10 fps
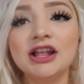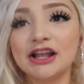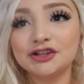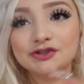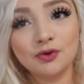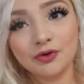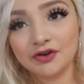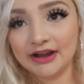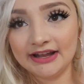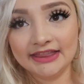like a tour
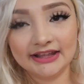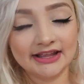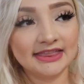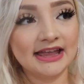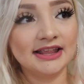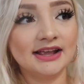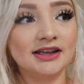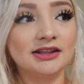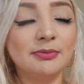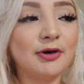or anything like that like
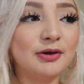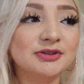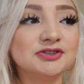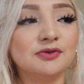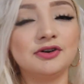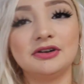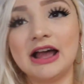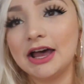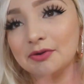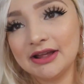an apartment tour or
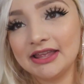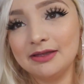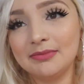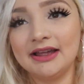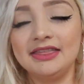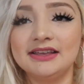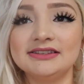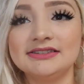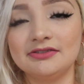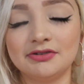how do I keep my
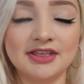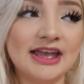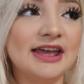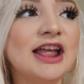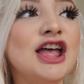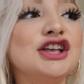this or that